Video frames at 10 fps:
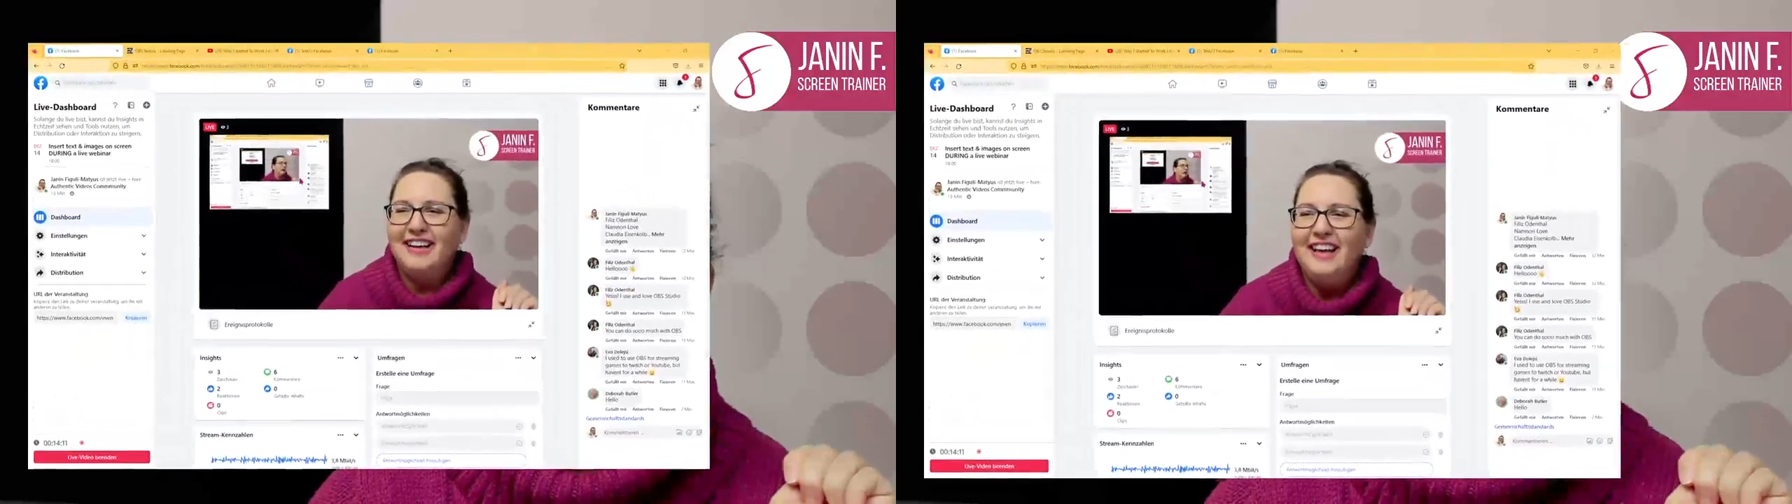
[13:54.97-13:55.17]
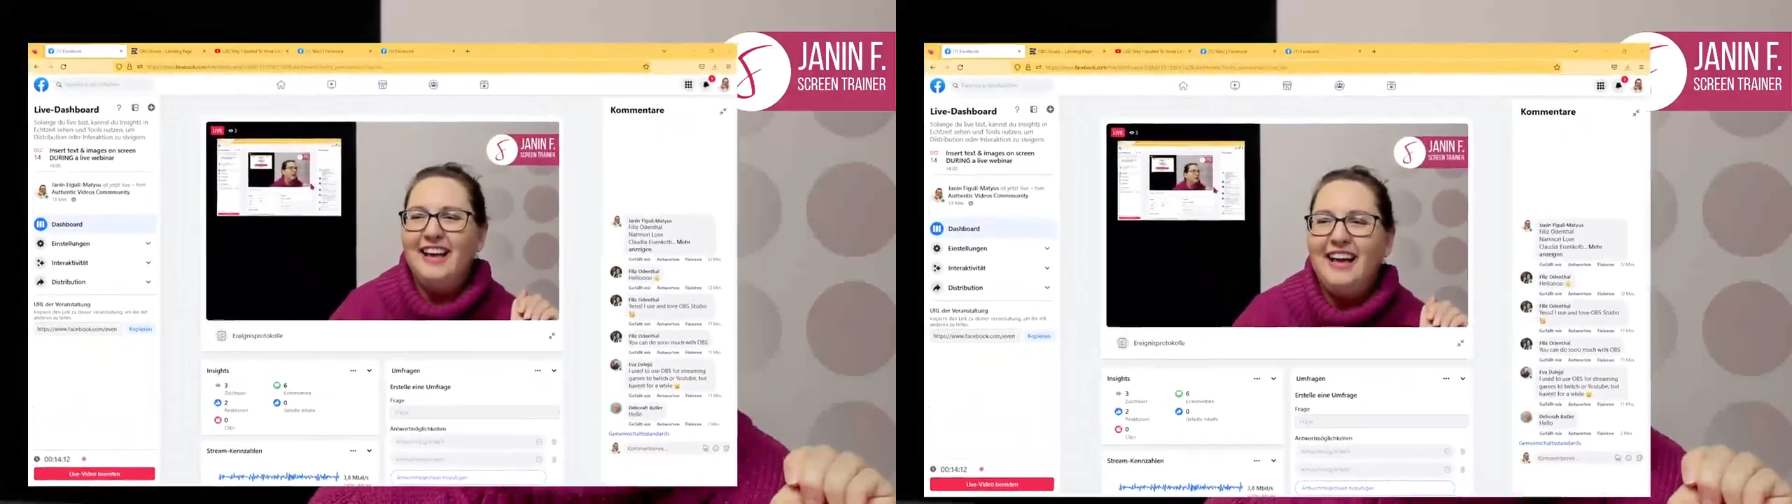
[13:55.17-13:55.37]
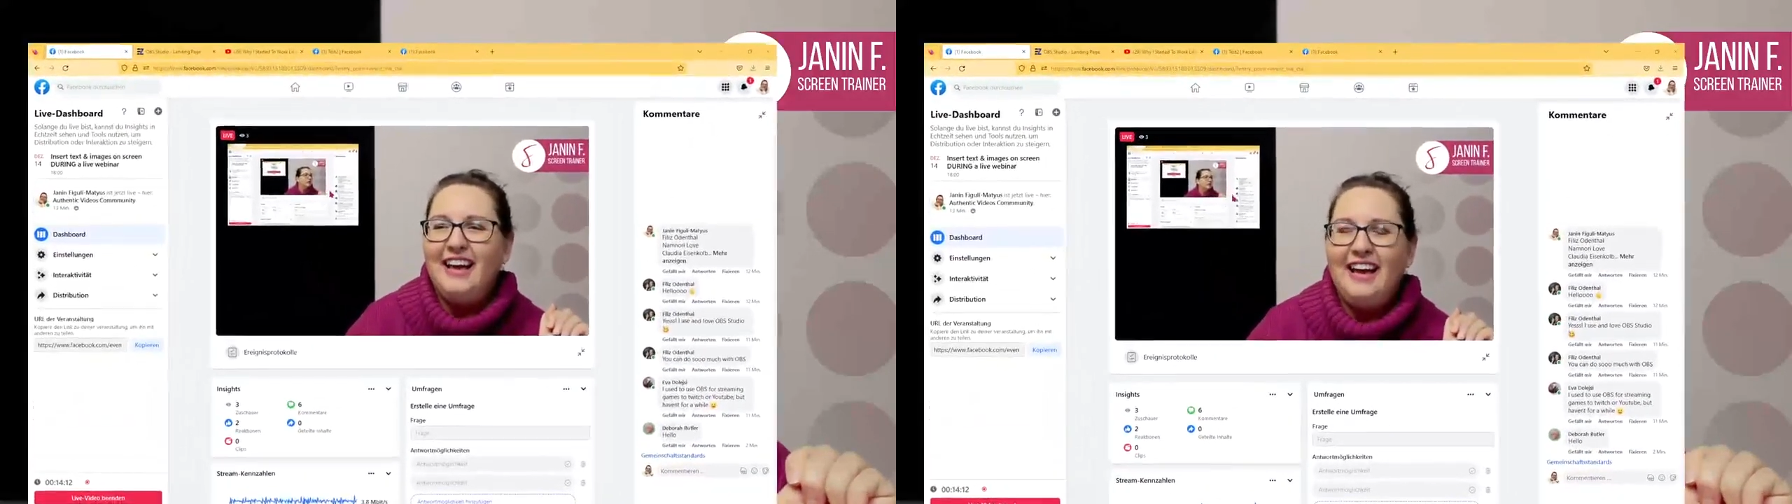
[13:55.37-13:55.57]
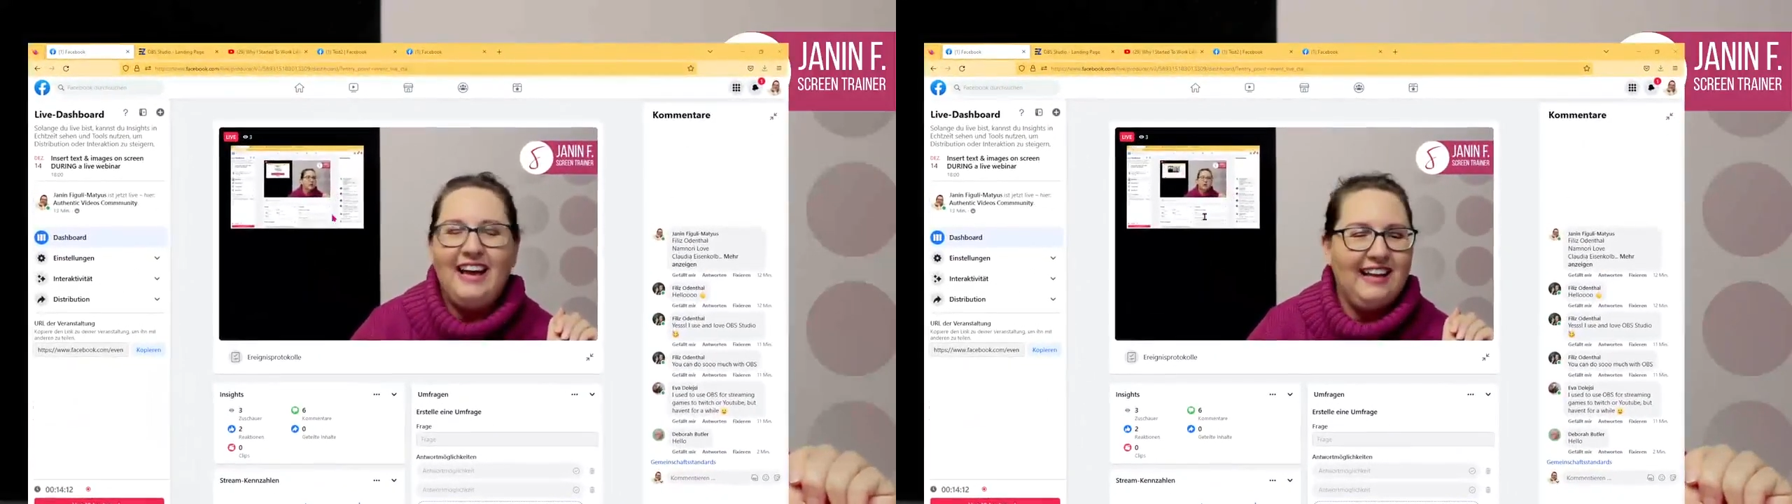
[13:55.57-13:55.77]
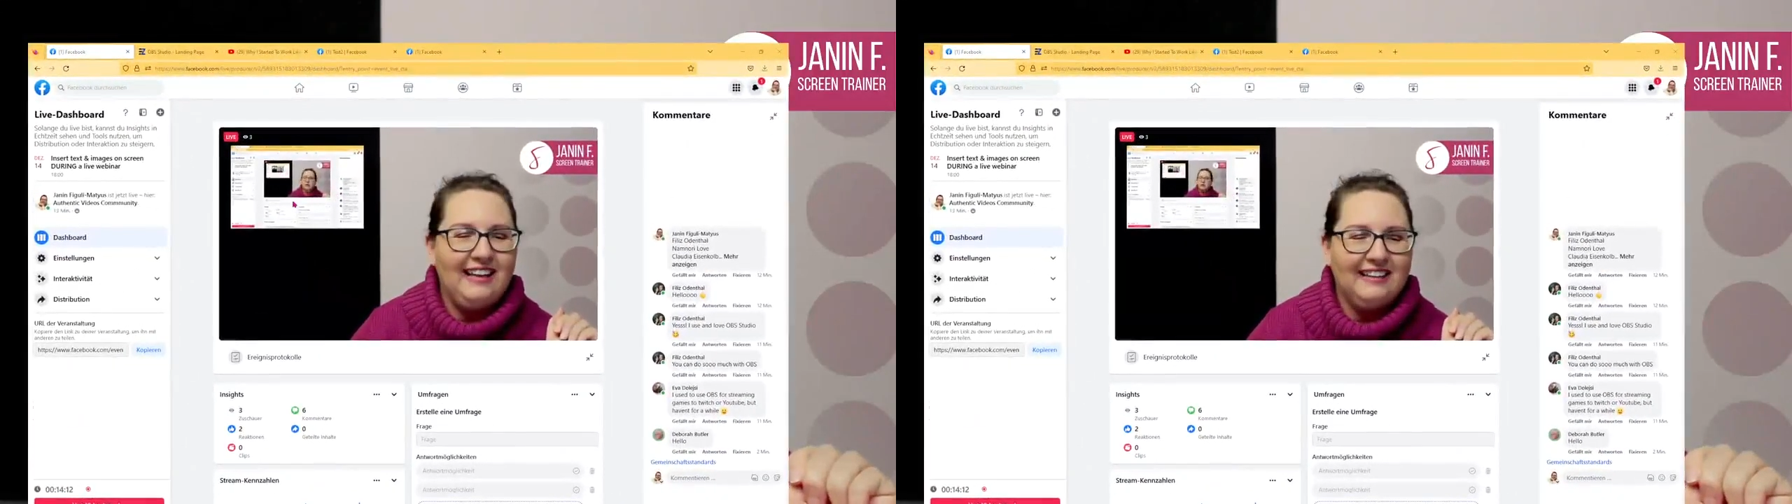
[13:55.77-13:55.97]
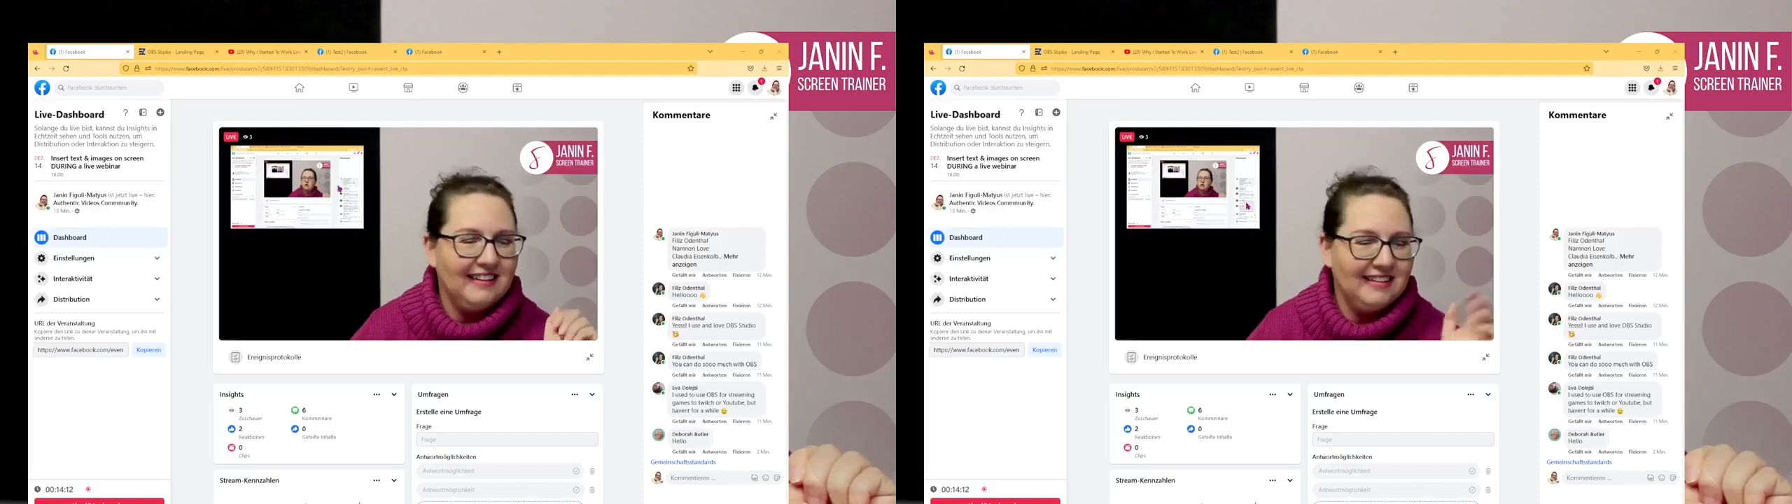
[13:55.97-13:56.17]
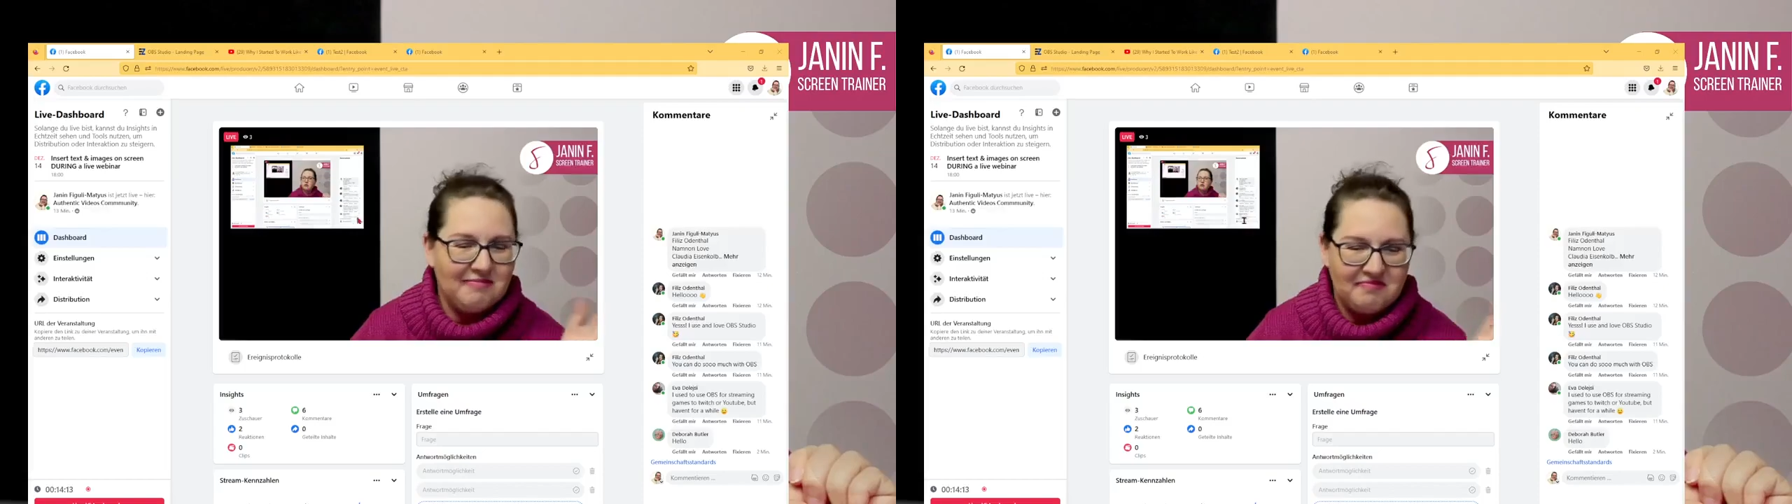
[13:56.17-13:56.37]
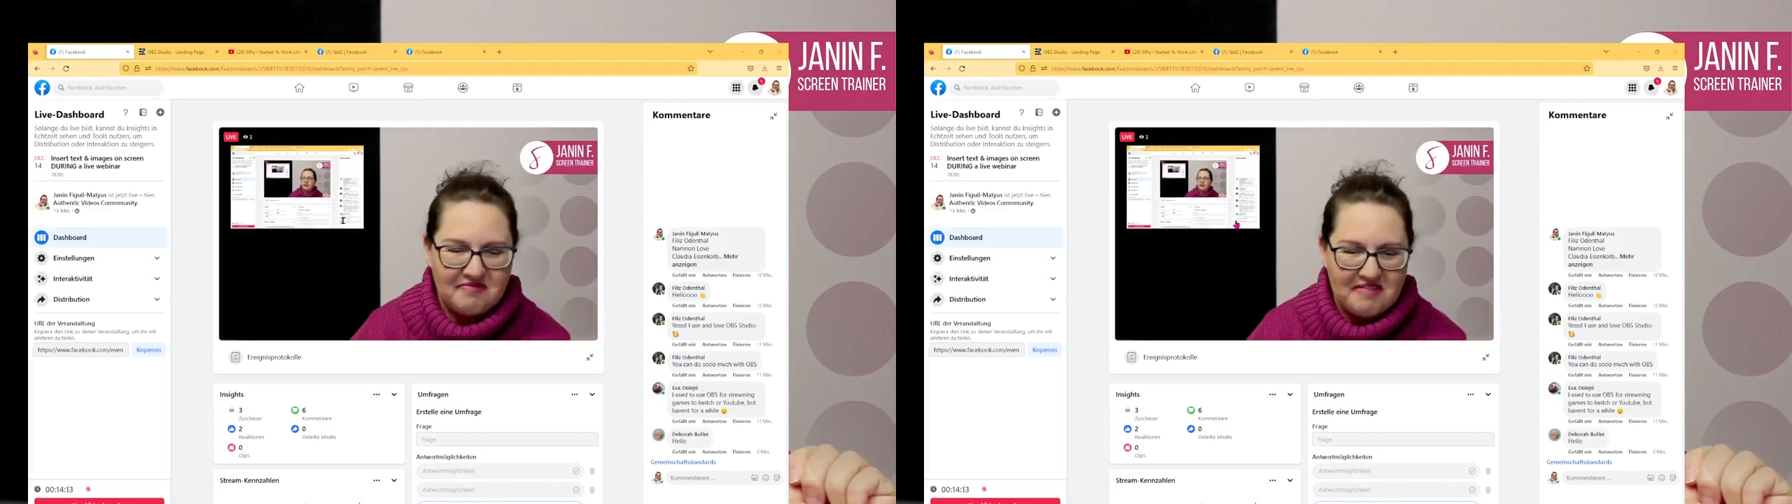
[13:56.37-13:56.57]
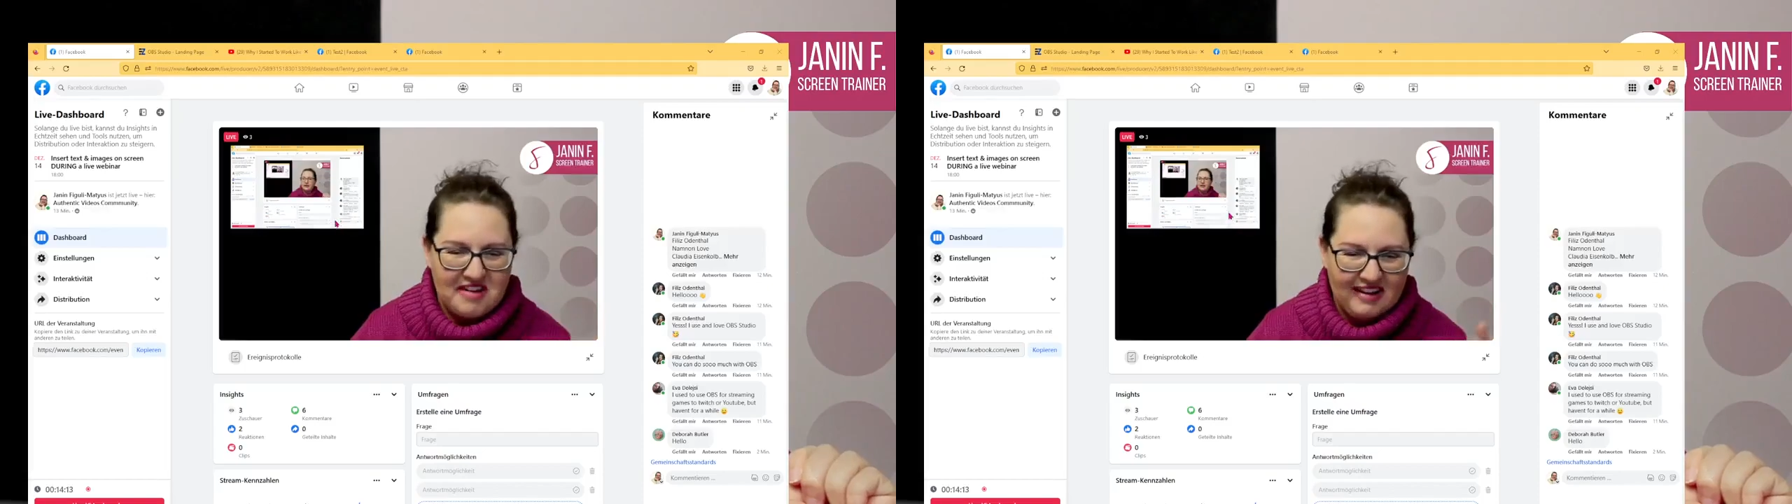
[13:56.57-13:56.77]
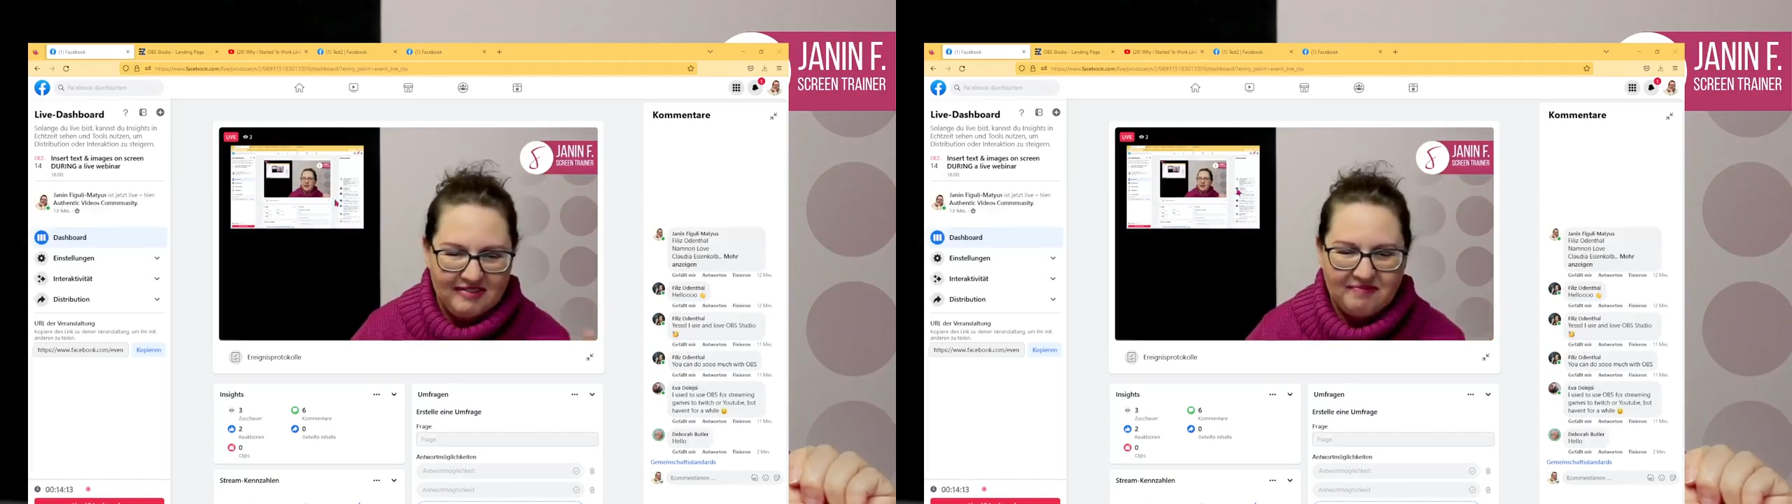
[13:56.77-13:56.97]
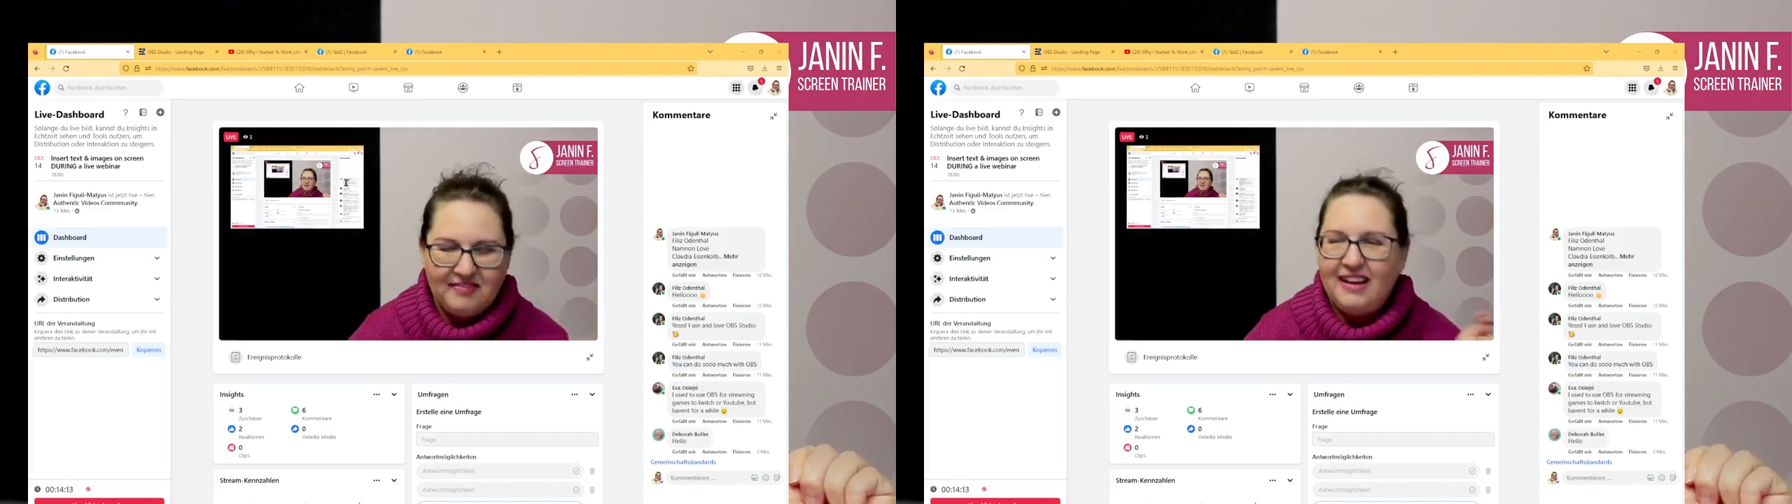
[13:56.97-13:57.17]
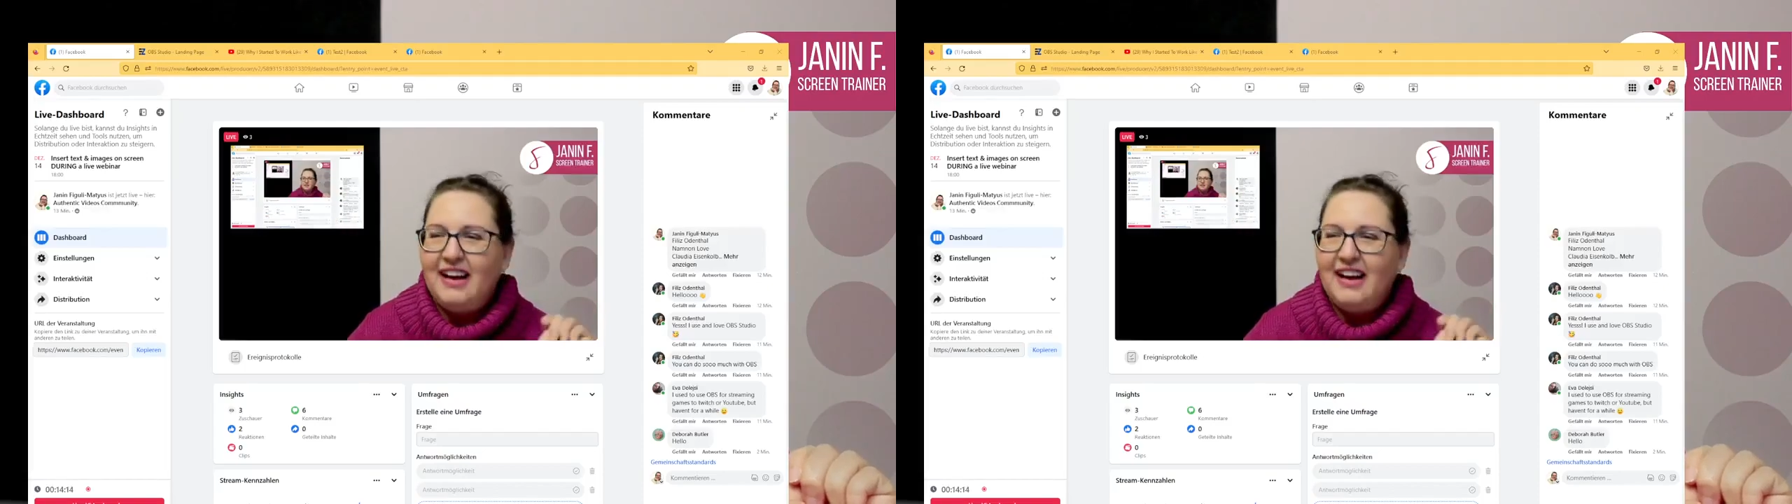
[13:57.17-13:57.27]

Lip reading: then you make it large. When you say,